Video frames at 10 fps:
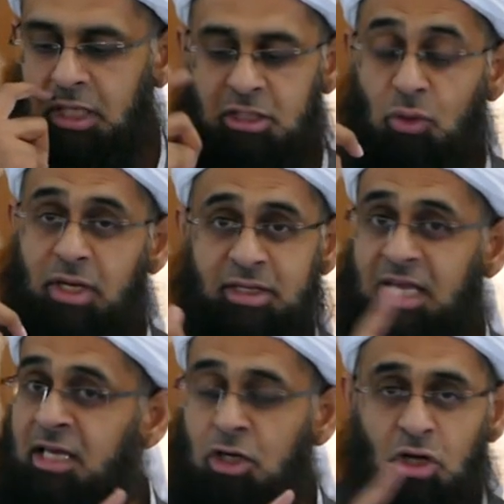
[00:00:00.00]
They
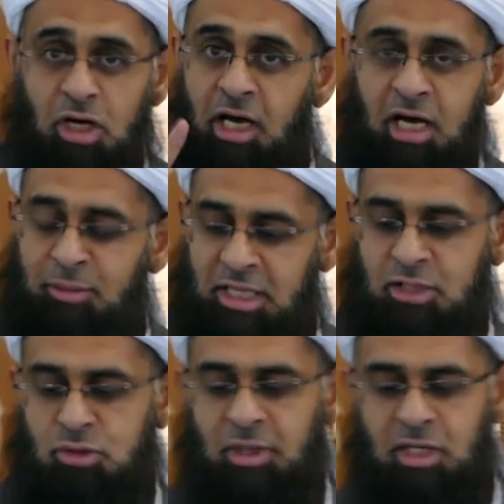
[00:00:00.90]
cannot harm Allah
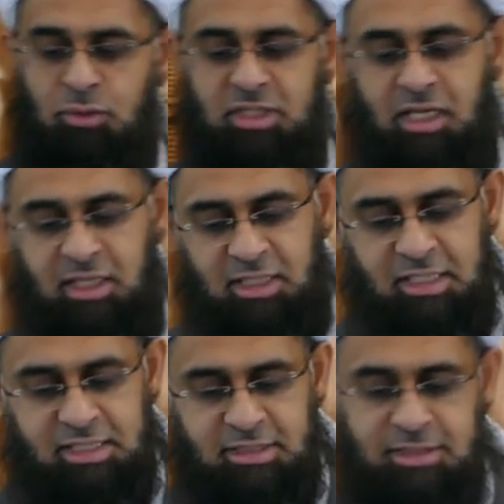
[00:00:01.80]
subhanahu wa ta'ala in the
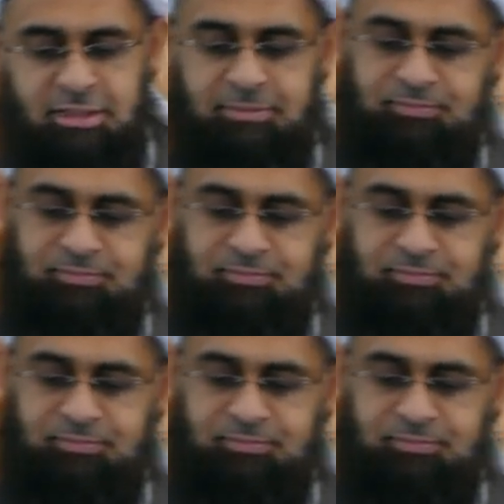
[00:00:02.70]
least.